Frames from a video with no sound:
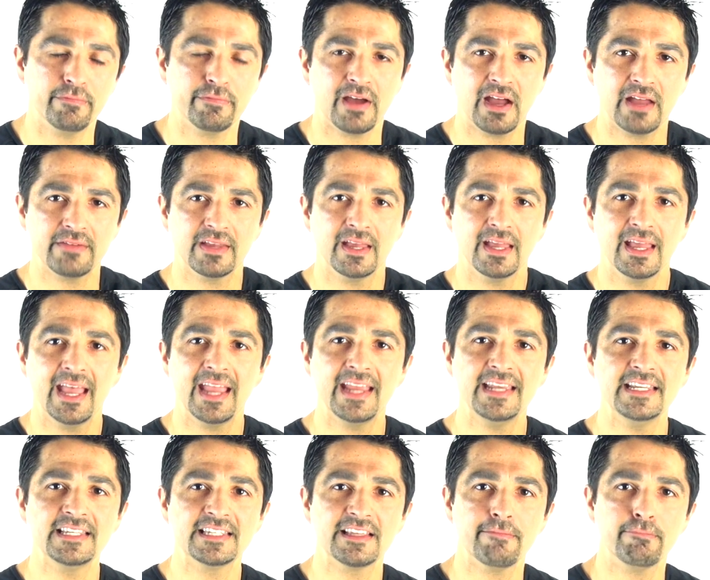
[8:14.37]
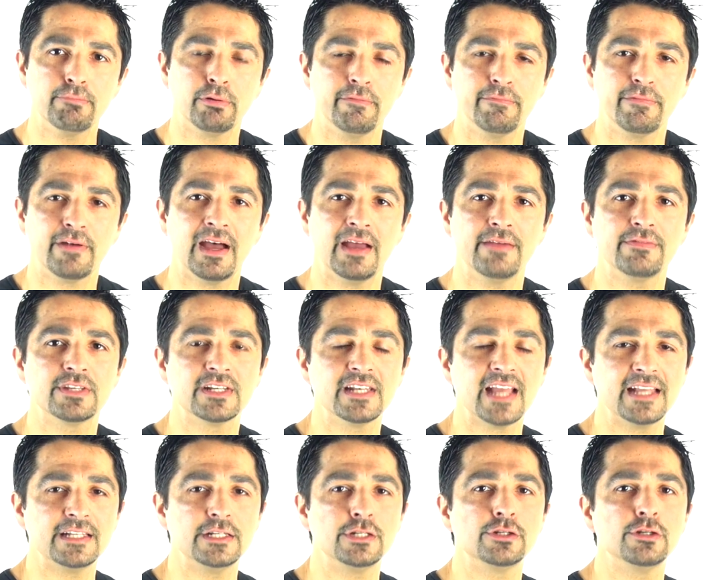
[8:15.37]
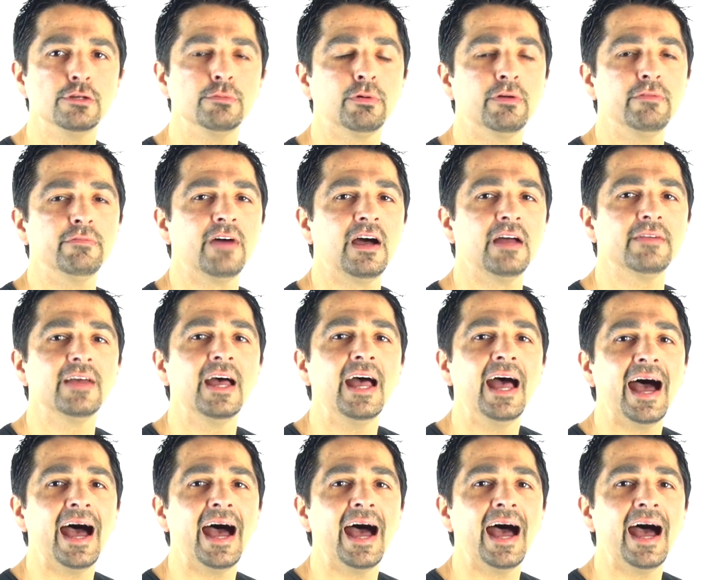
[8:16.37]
87.5 to 92.5.